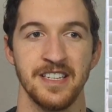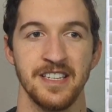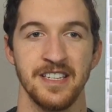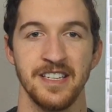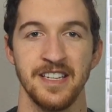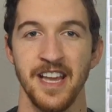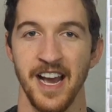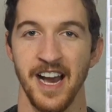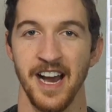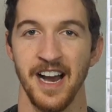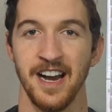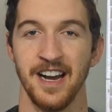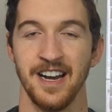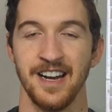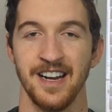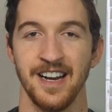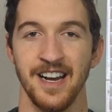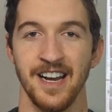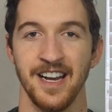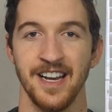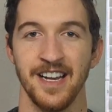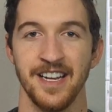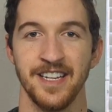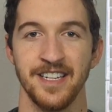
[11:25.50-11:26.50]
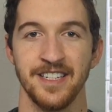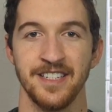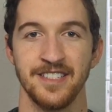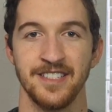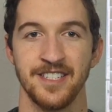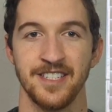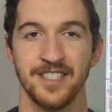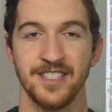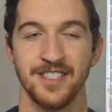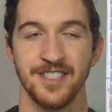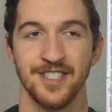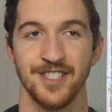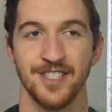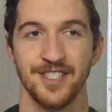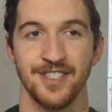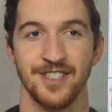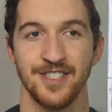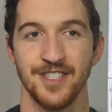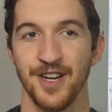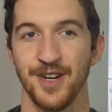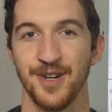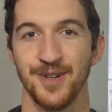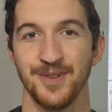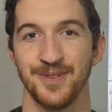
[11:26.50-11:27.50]
yeah, I just
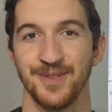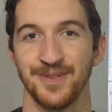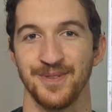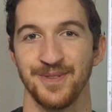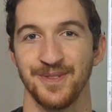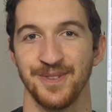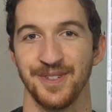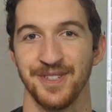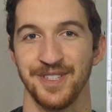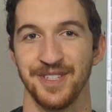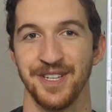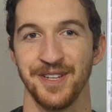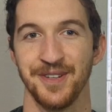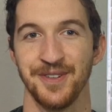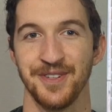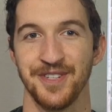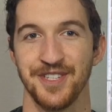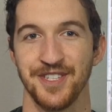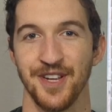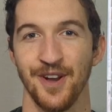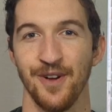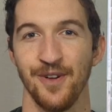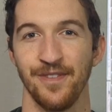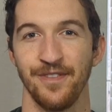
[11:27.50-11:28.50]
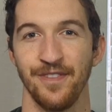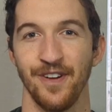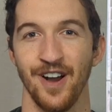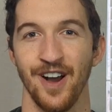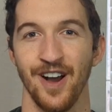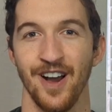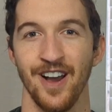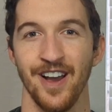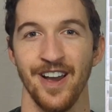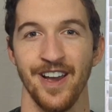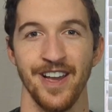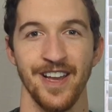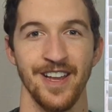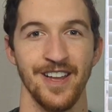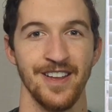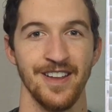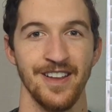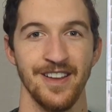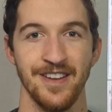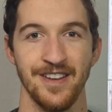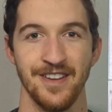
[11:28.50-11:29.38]
don't use SoFi